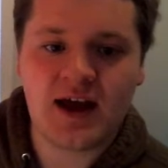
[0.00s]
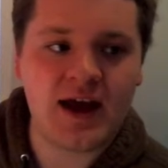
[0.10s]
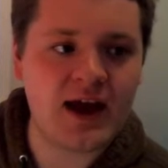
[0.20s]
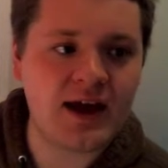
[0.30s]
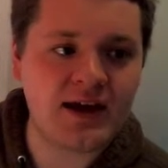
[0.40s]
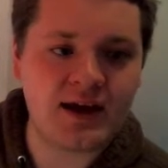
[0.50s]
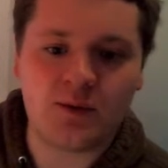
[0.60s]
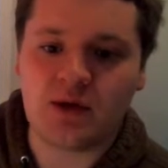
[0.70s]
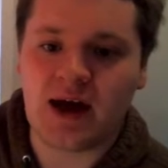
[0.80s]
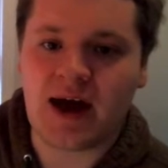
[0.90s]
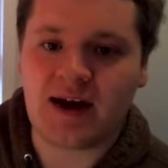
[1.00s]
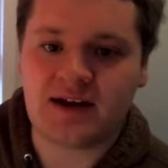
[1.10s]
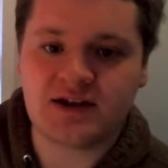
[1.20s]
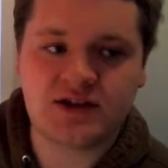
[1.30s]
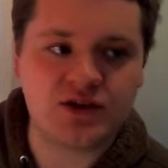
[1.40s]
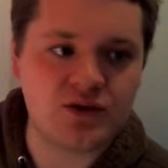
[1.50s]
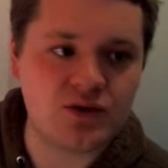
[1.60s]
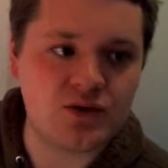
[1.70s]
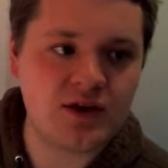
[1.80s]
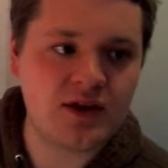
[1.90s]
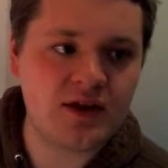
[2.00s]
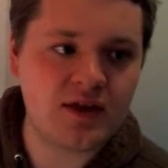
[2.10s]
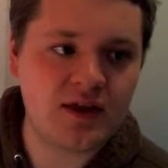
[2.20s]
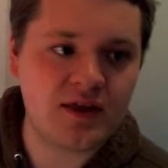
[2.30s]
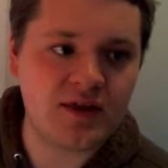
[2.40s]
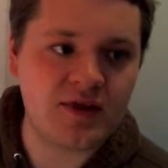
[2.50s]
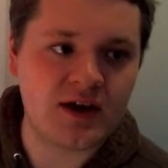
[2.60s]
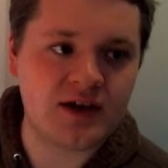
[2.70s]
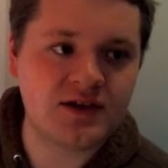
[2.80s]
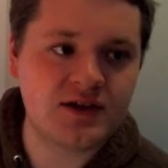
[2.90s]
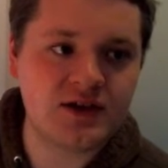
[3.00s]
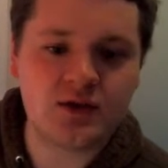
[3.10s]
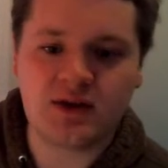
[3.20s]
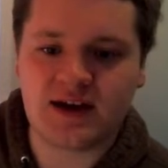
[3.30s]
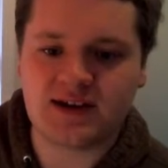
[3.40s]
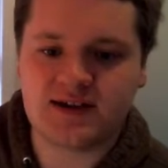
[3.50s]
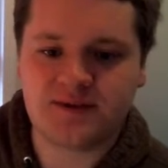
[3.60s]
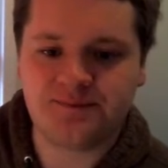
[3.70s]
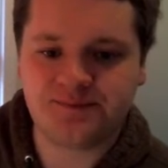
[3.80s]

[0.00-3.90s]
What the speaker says: and it will add it to the cue list.